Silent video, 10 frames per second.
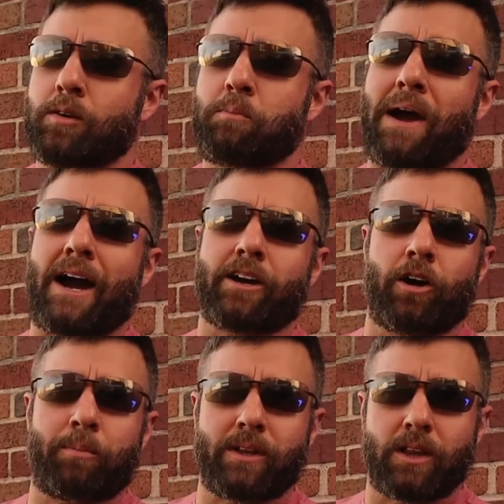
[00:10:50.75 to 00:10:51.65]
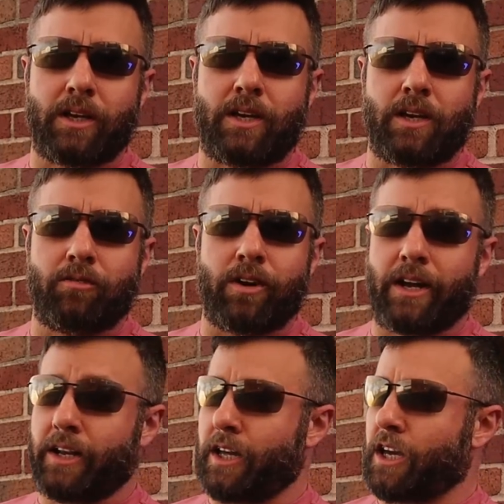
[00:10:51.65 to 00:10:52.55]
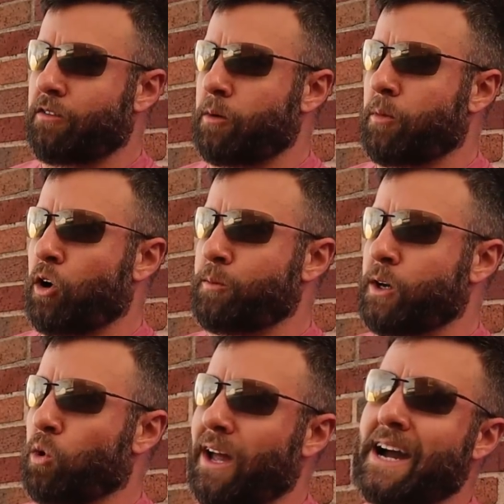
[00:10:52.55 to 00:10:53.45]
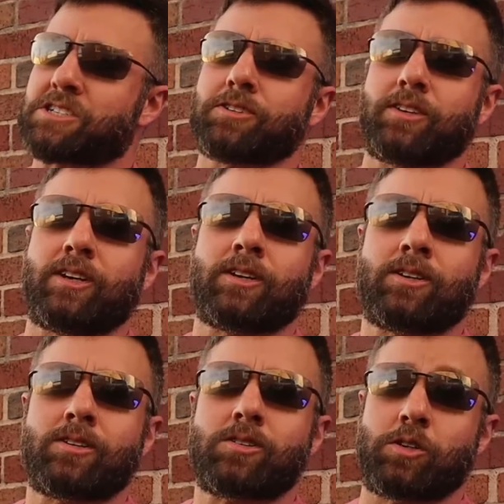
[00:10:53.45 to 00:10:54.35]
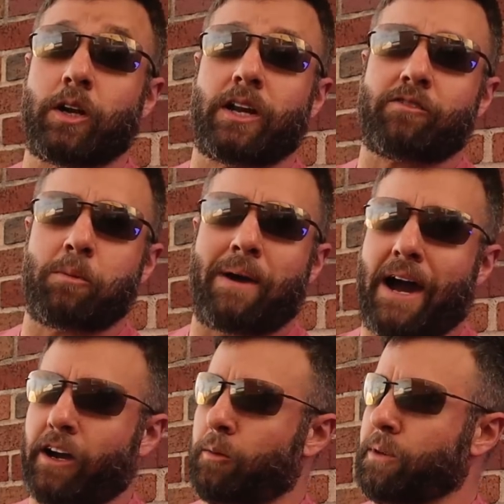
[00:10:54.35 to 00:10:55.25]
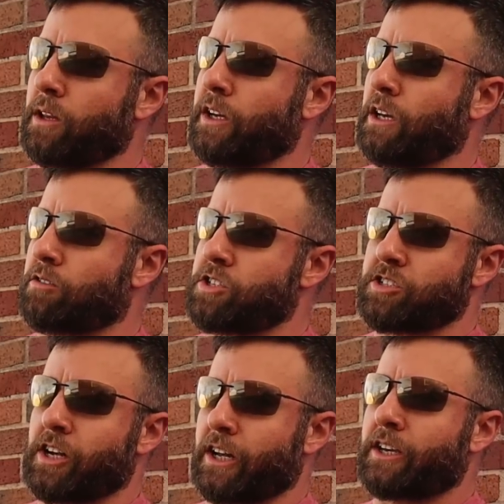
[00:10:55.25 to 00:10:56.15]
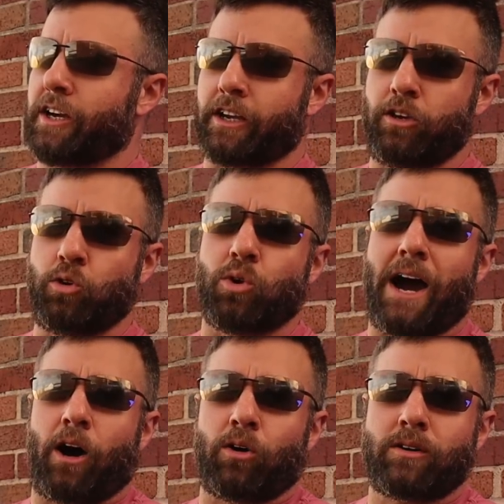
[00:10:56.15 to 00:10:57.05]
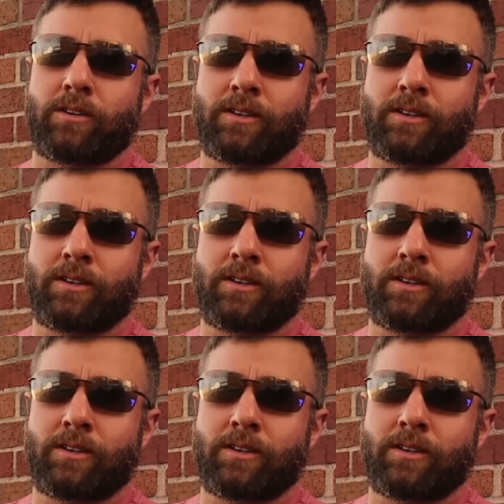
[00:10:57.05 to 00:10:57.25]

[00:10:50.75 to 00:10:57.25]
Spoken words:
pack up and leave at any given moment? Well, actually, she doesn't have to pack up and leave. She's going to kick you out.